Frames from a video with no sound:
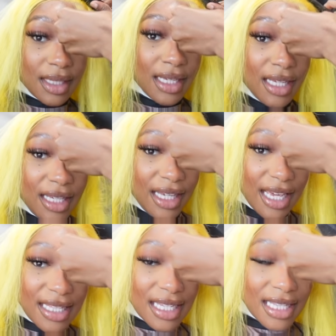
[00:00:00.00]
your hair?
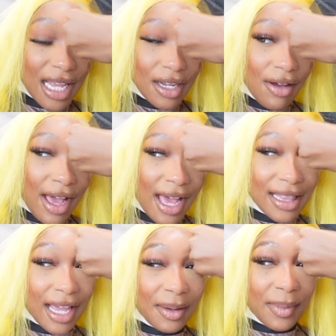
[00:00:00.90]
Yes, because I know how I
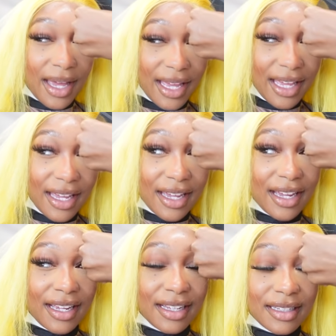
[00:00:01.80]
like, like my
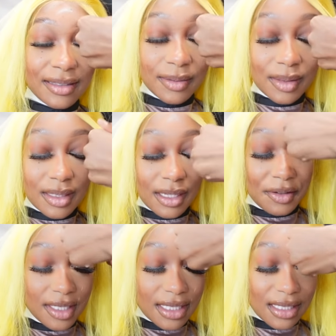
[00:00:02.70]
hair. hair. So,
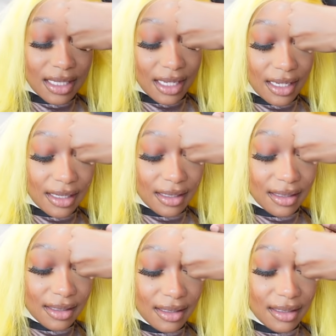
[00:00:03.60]
it's just like,
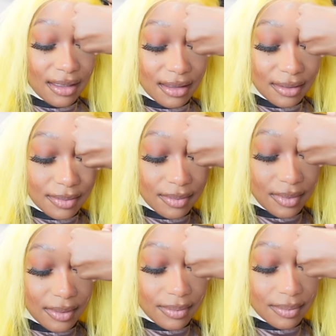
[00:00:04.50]
uh.
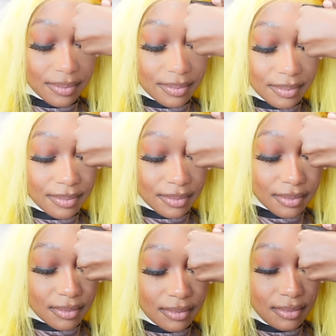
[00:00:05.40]
Three regular
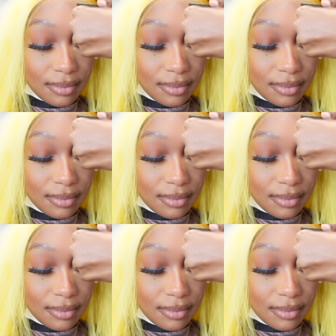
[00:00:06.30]
bras